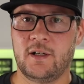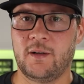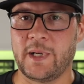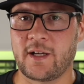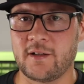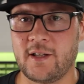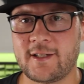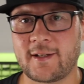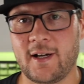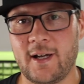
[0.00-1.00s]
my God, this
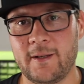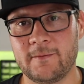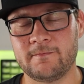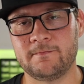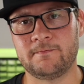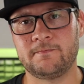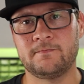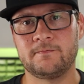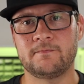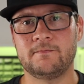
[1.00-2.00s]
guy.
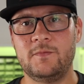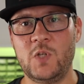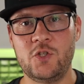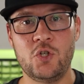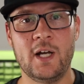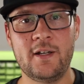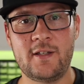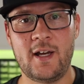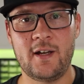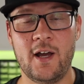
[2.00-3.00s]
Did you
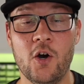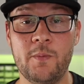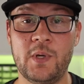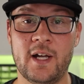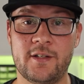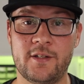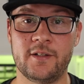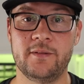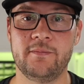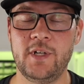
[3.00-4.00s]
understand? I hope you understood.
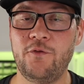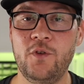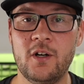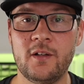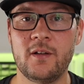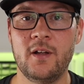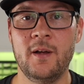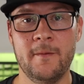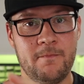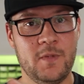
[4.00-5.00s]
If not,
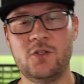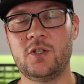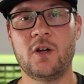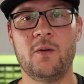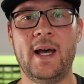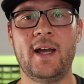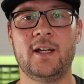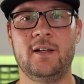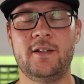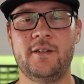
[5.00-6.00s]
then just go back
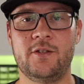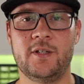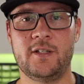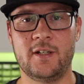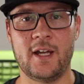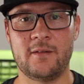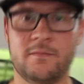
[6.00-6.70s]
and listen to it again.